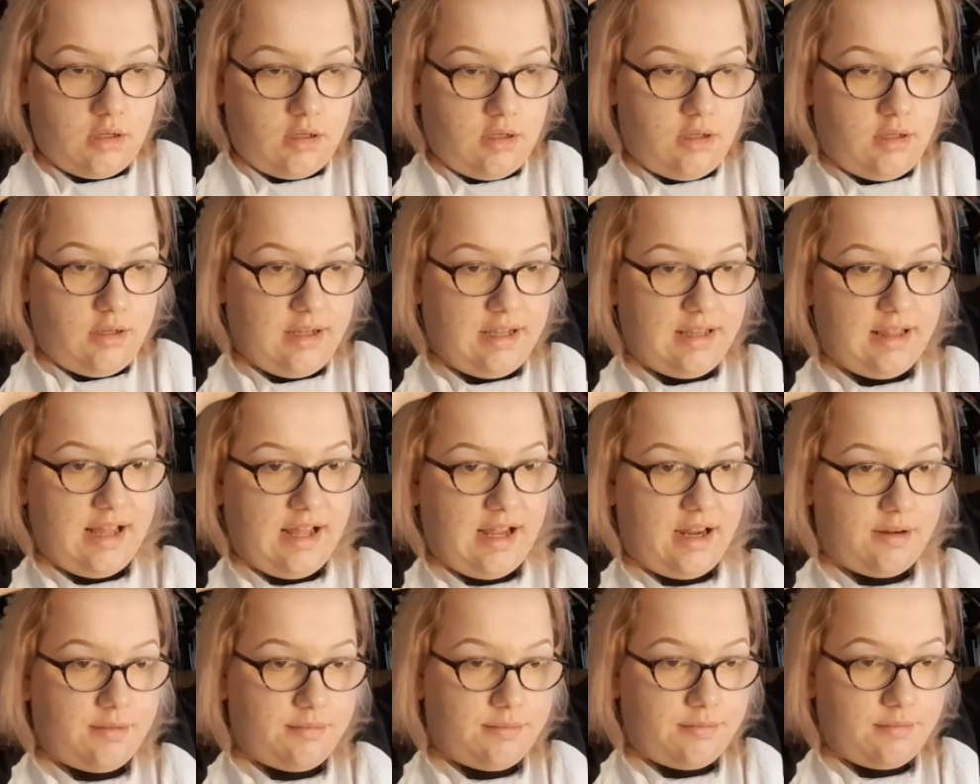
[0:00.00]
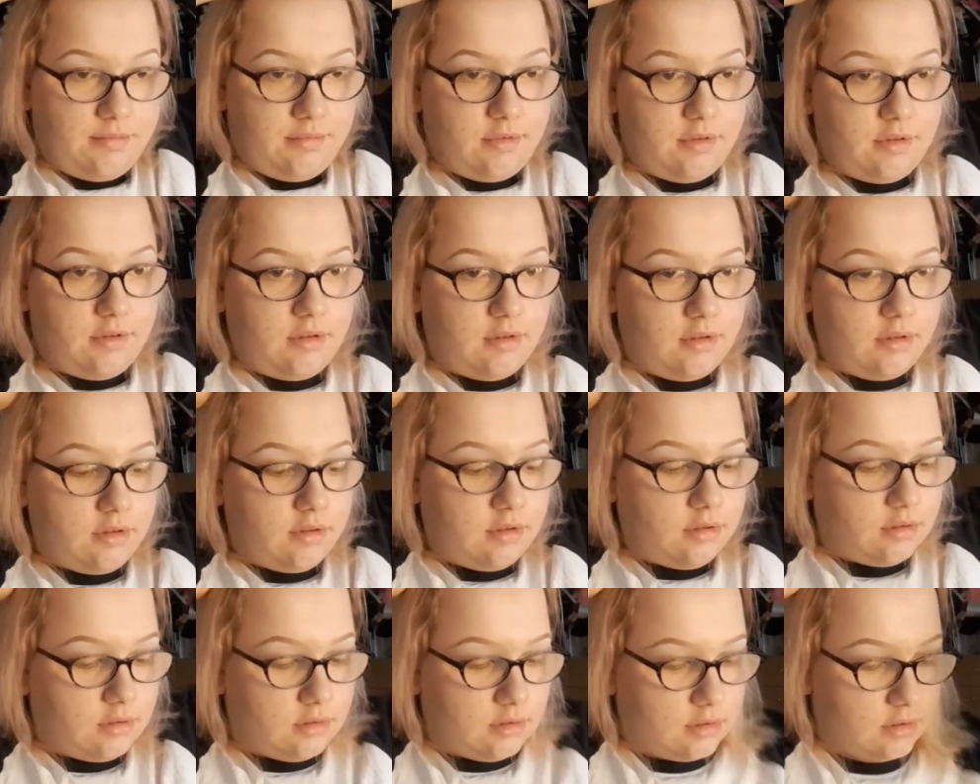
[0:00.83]
like that.
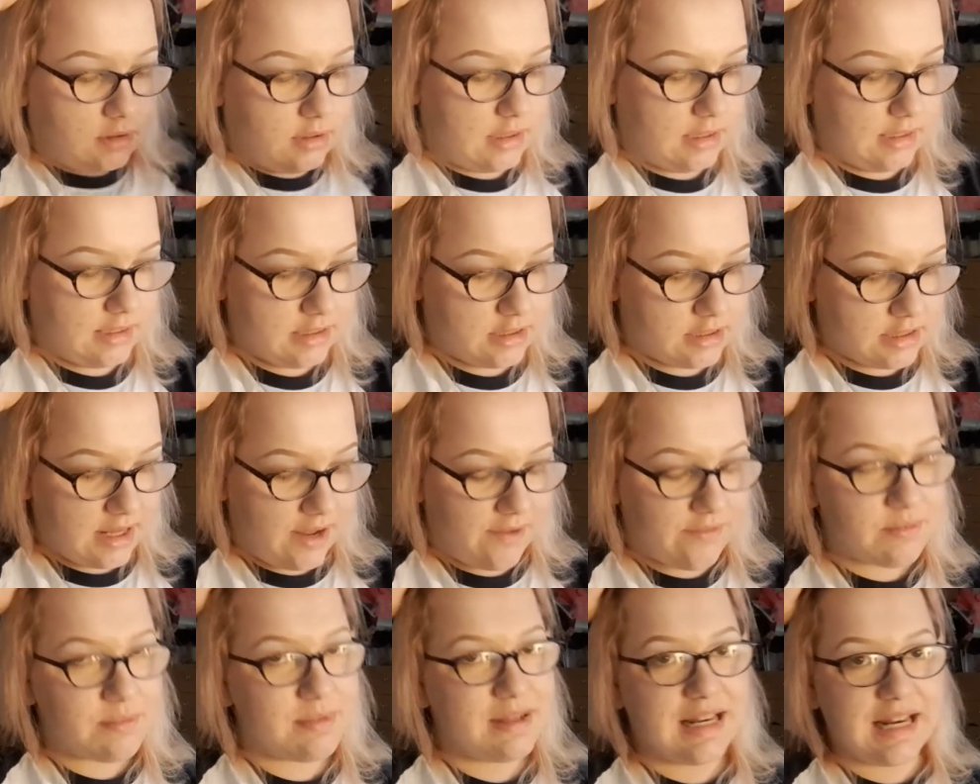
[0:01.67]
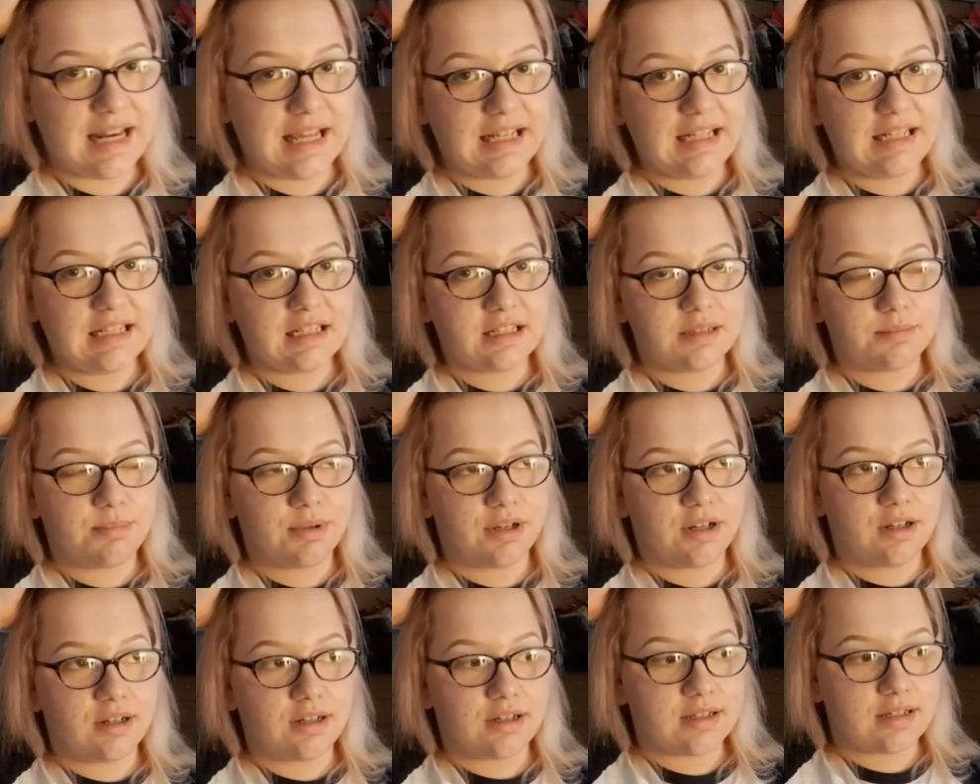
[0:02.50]
And it doesn't have to be neat
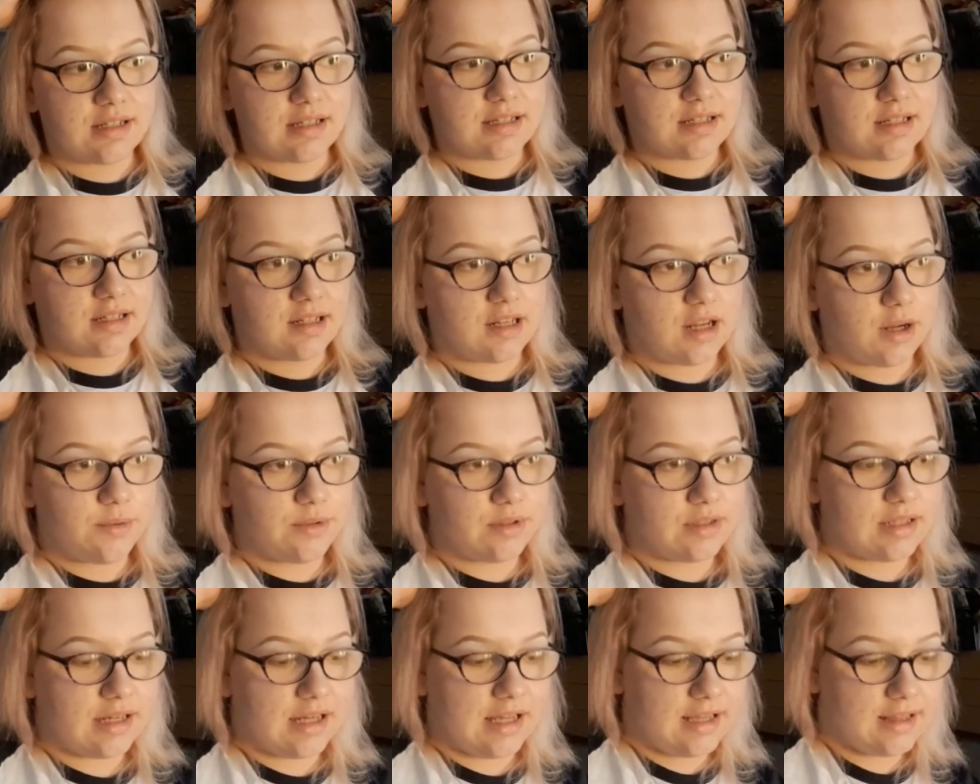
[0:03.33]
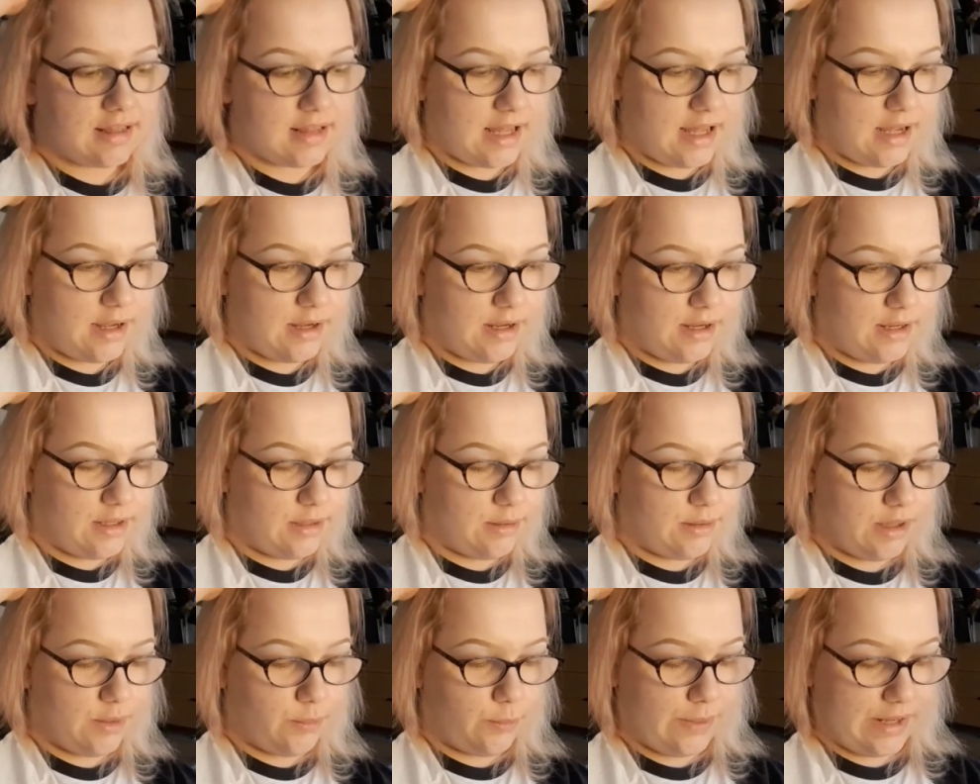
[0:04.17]
because it's going to go underneath
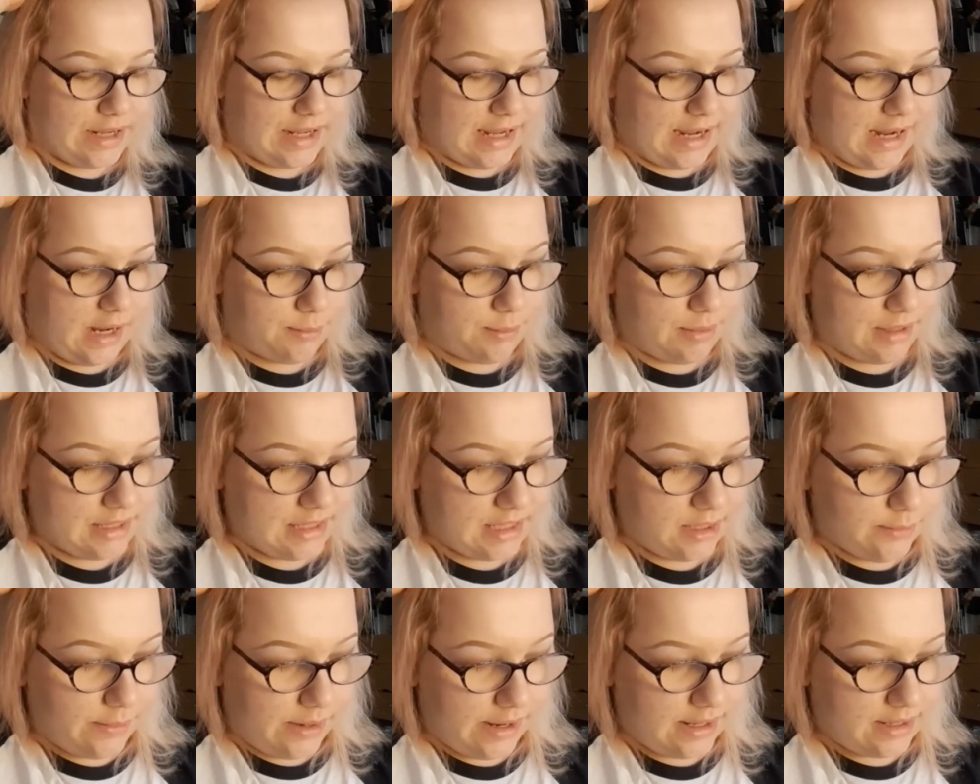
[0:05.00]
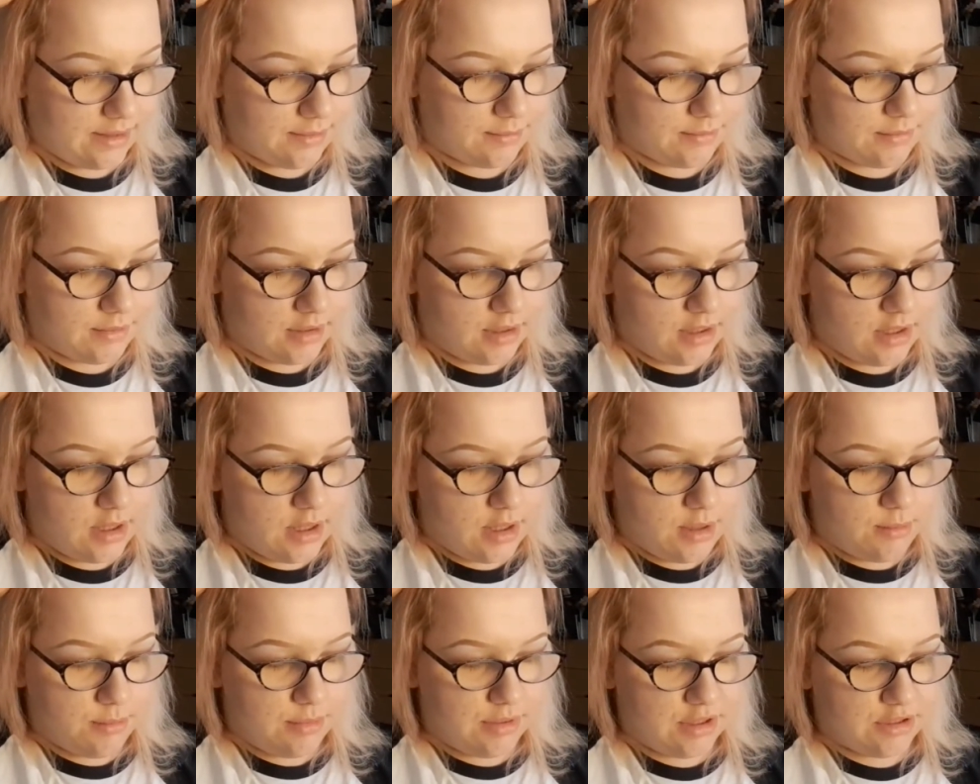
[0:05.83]
a wig cap anyway.
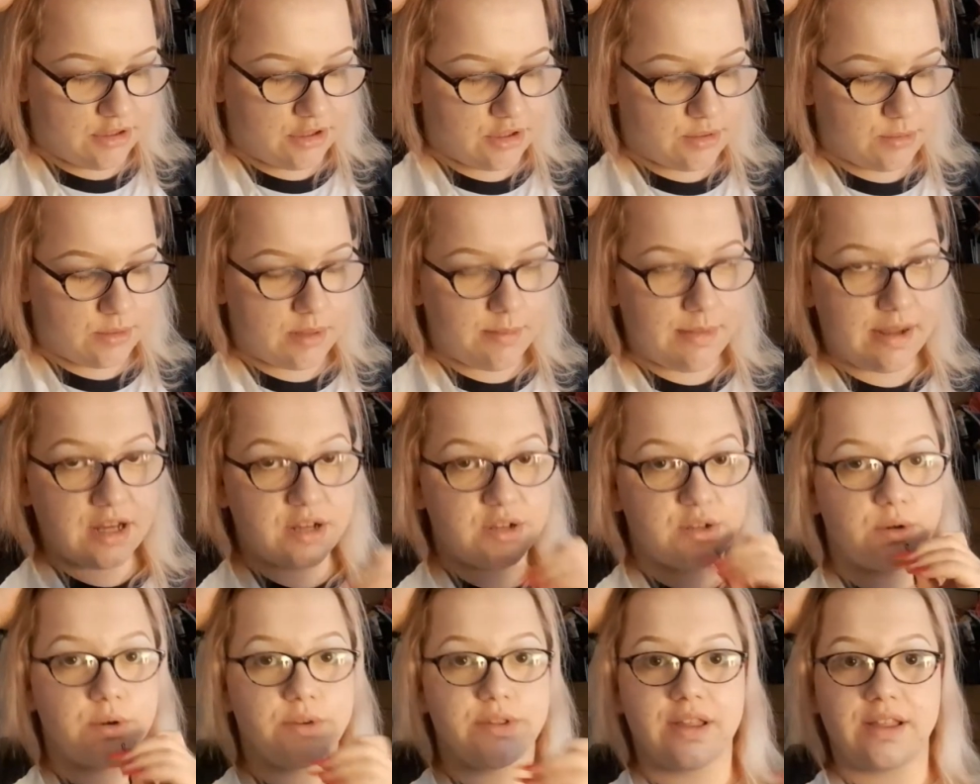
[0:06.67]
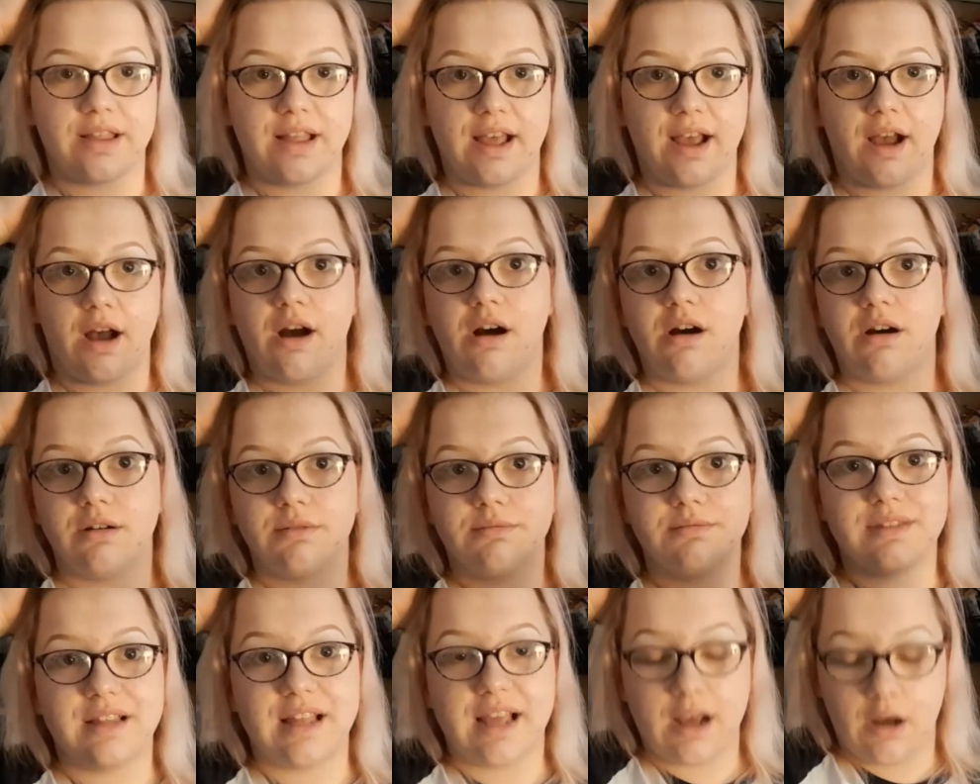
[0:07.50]
But you just want to make sure that they are
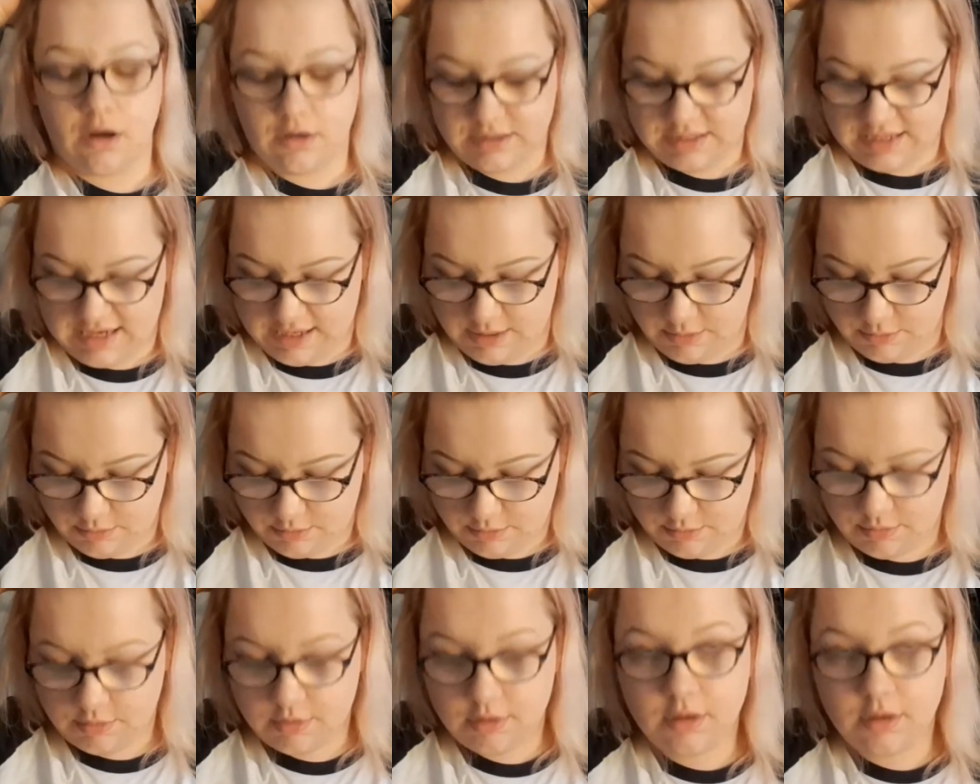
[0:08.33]
down.